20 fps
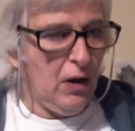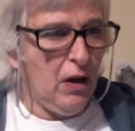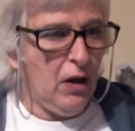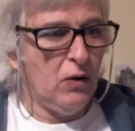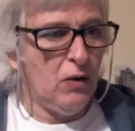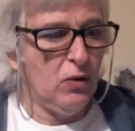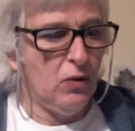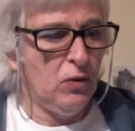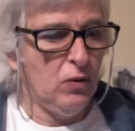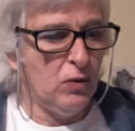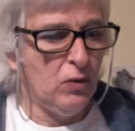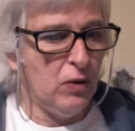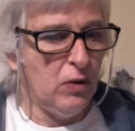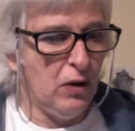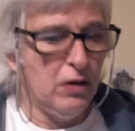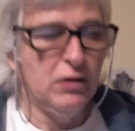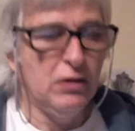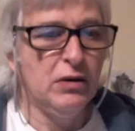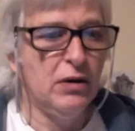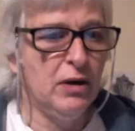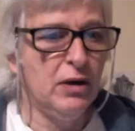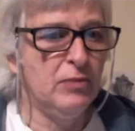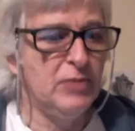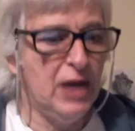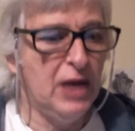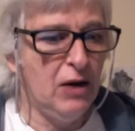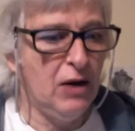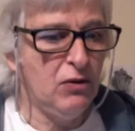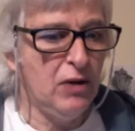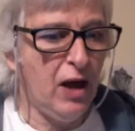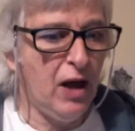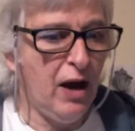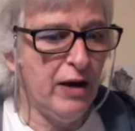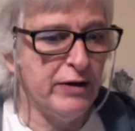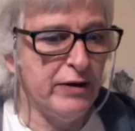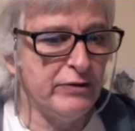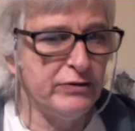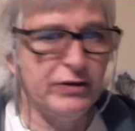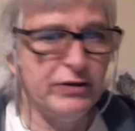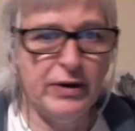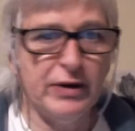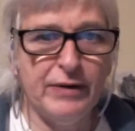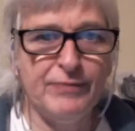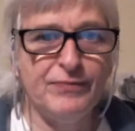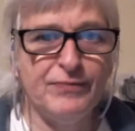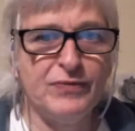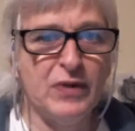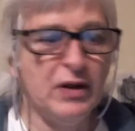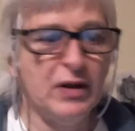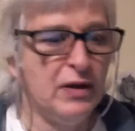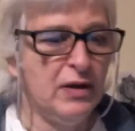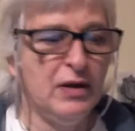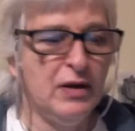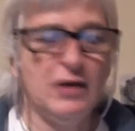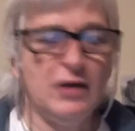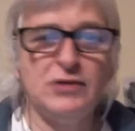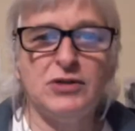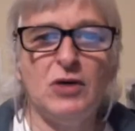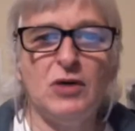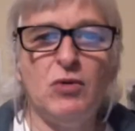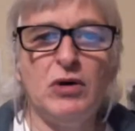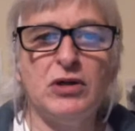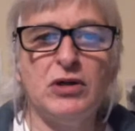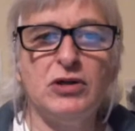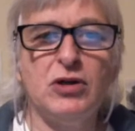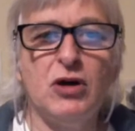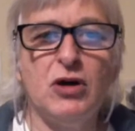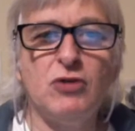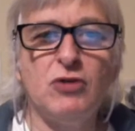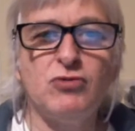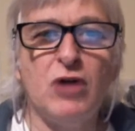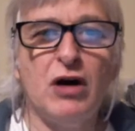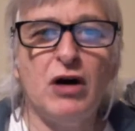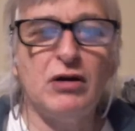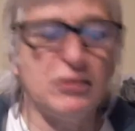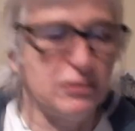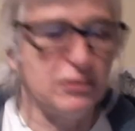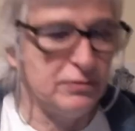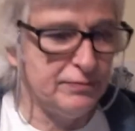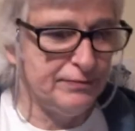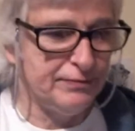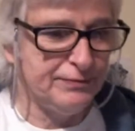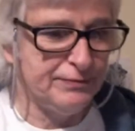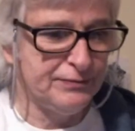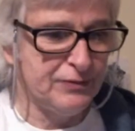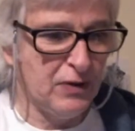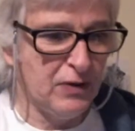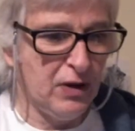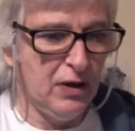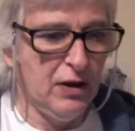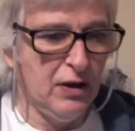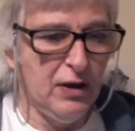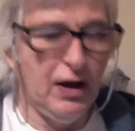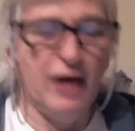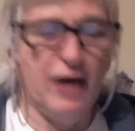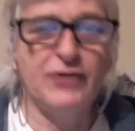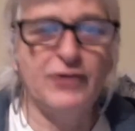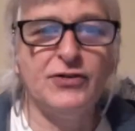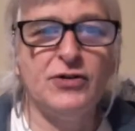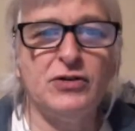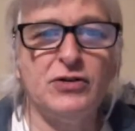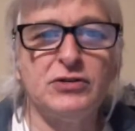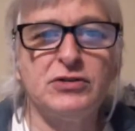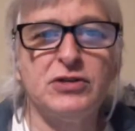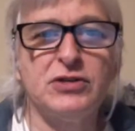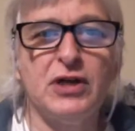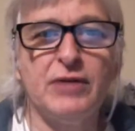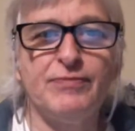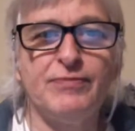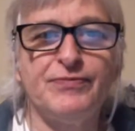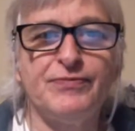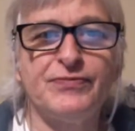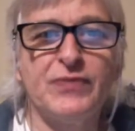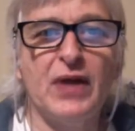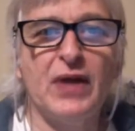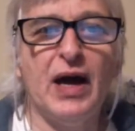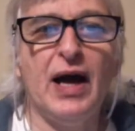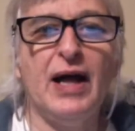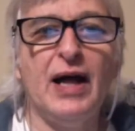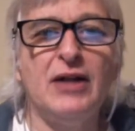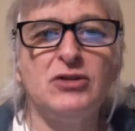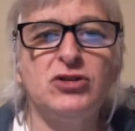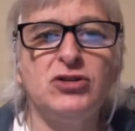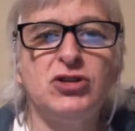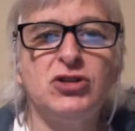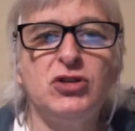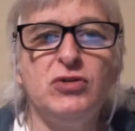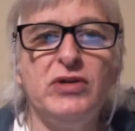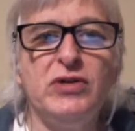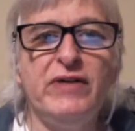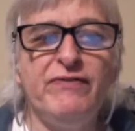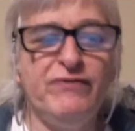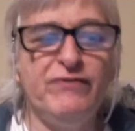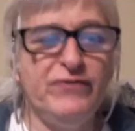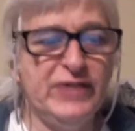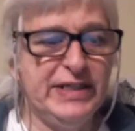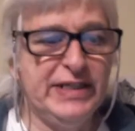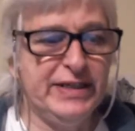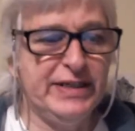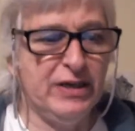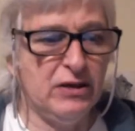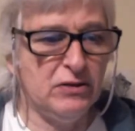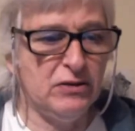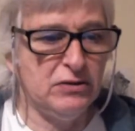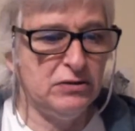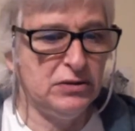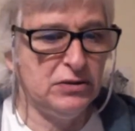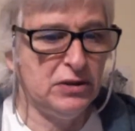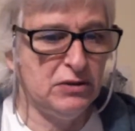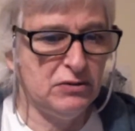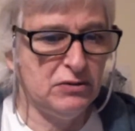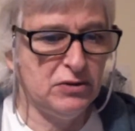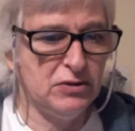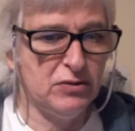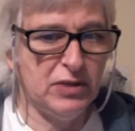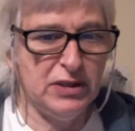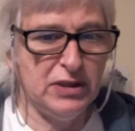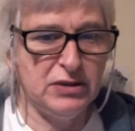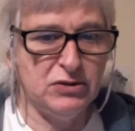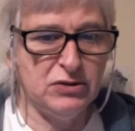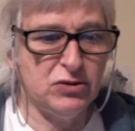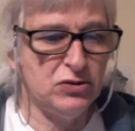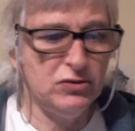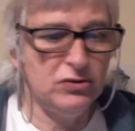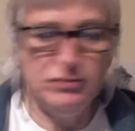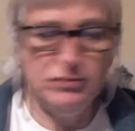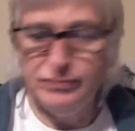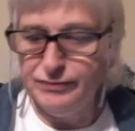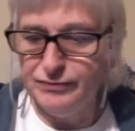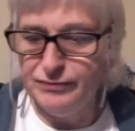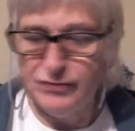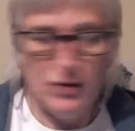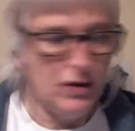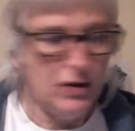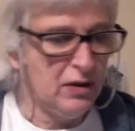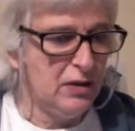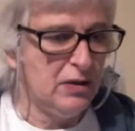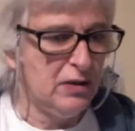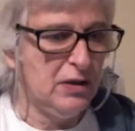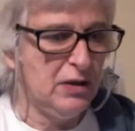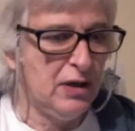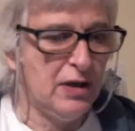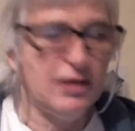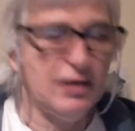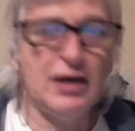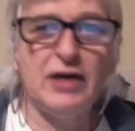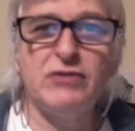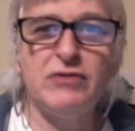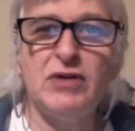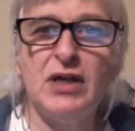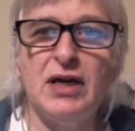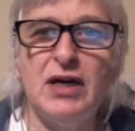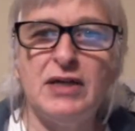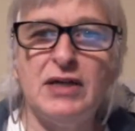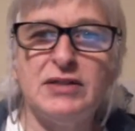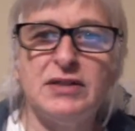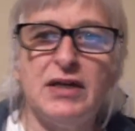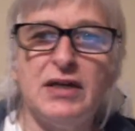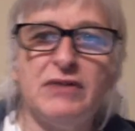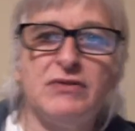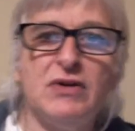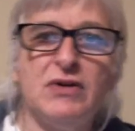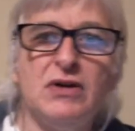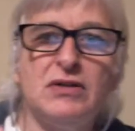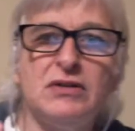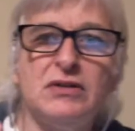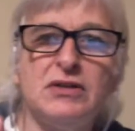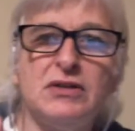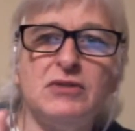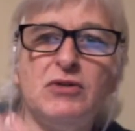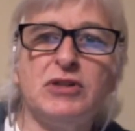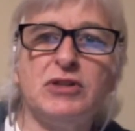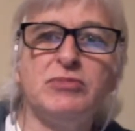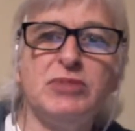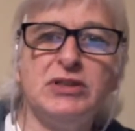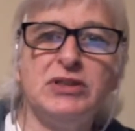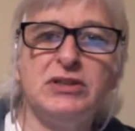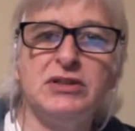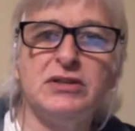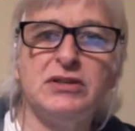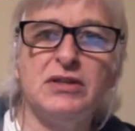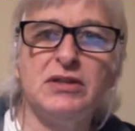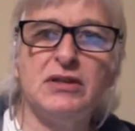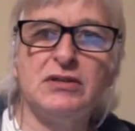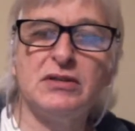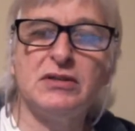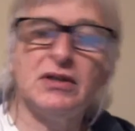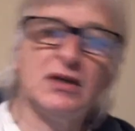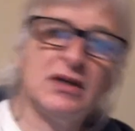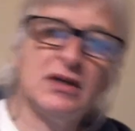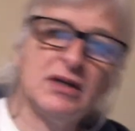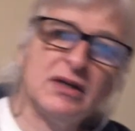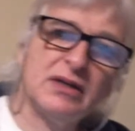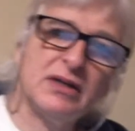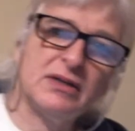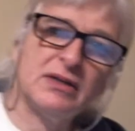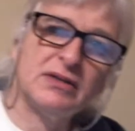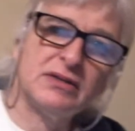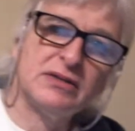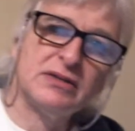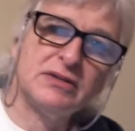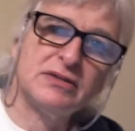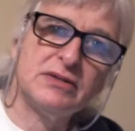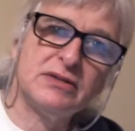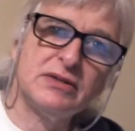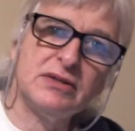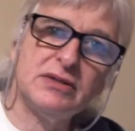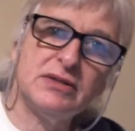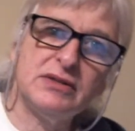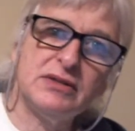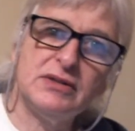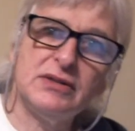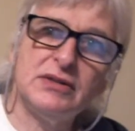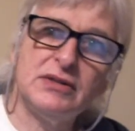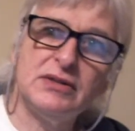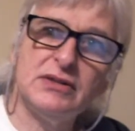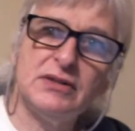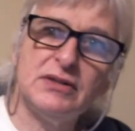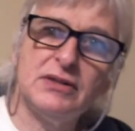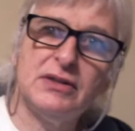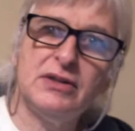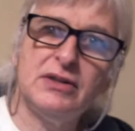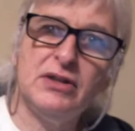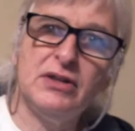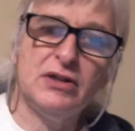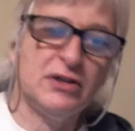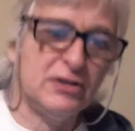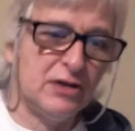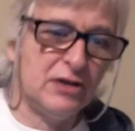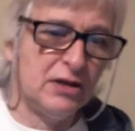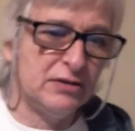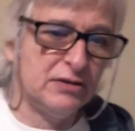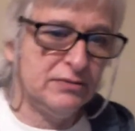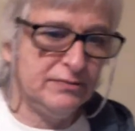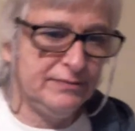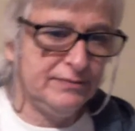Ooh, I'm now live. So what could go wrong? I thought I'll do a video, the way you do. And then I realized I've got the washing machine on and the cooker on.